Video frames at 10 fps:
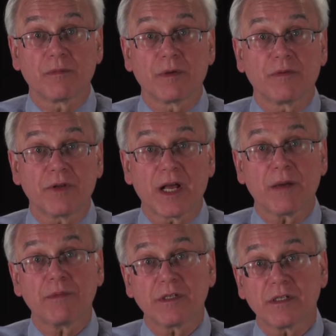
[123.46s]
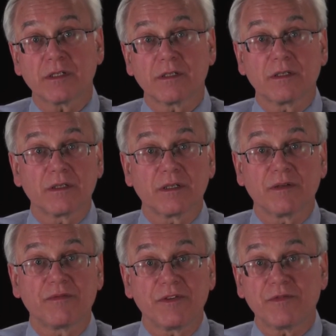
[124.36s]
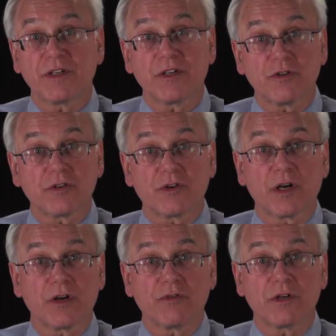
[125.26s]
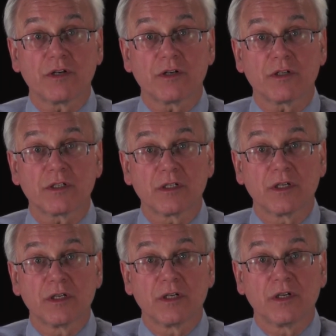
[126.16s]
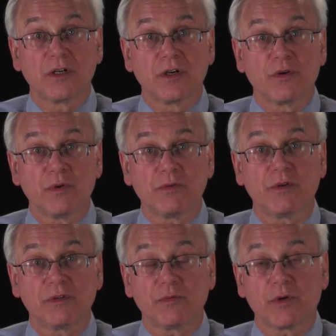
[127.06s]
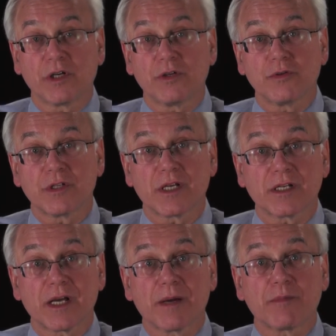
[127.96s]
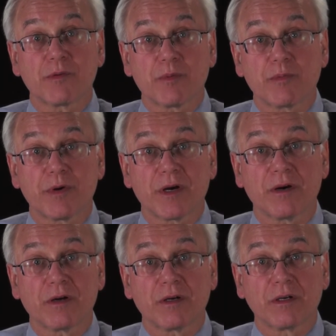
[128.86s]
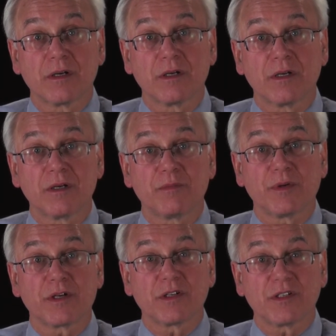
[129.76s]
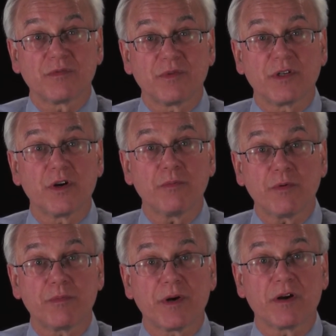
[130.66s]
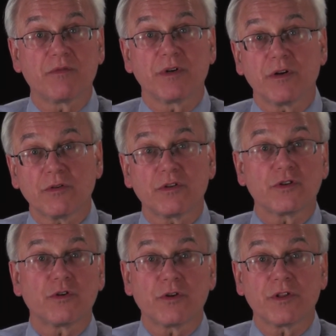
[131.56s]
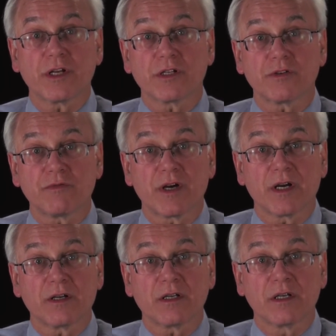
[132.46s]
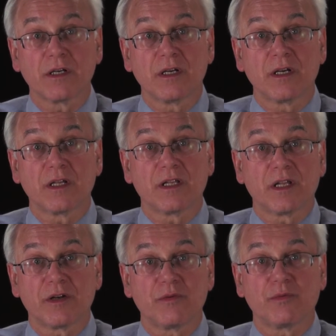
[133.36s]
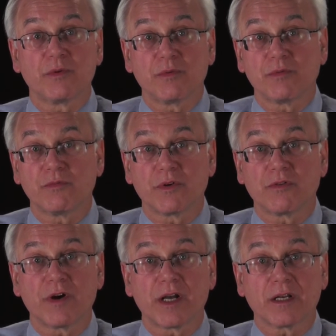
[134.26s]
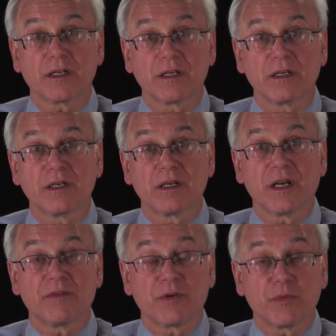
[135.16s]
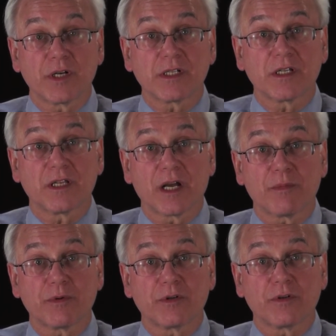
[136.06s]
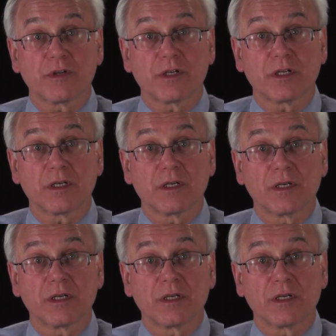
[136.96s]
But if it happens in 50 years or 100 years, we really want to use that time to prepare. Because if we don't prepare, if we don't turn things around, then we will regret having wasted the opportunity.